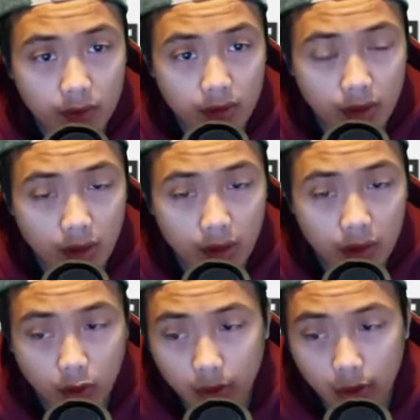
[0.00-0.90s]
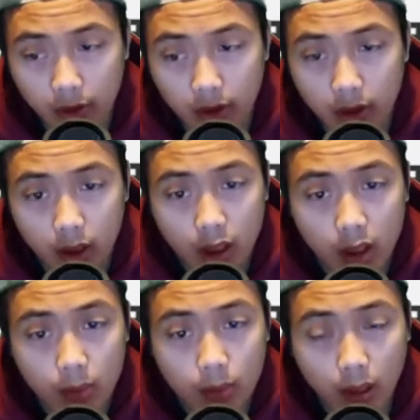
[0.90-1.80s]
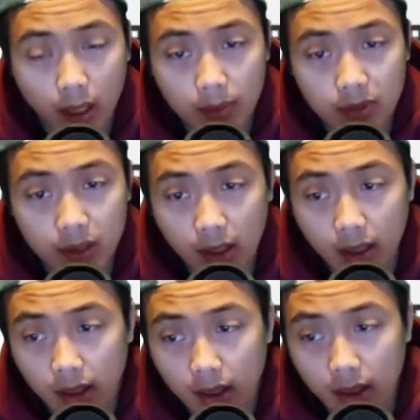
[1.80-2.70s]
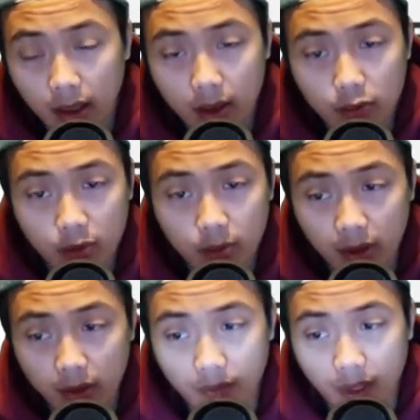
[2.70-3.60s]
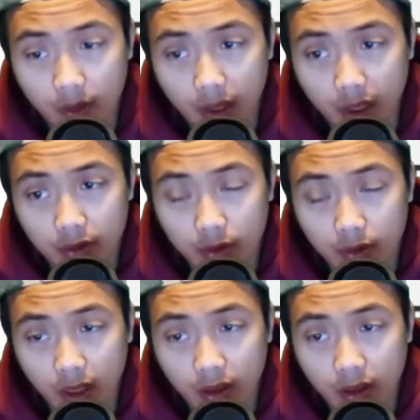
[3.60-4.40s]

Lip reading: Ilya Topurya. Perhaps I am just being a fan, but I do like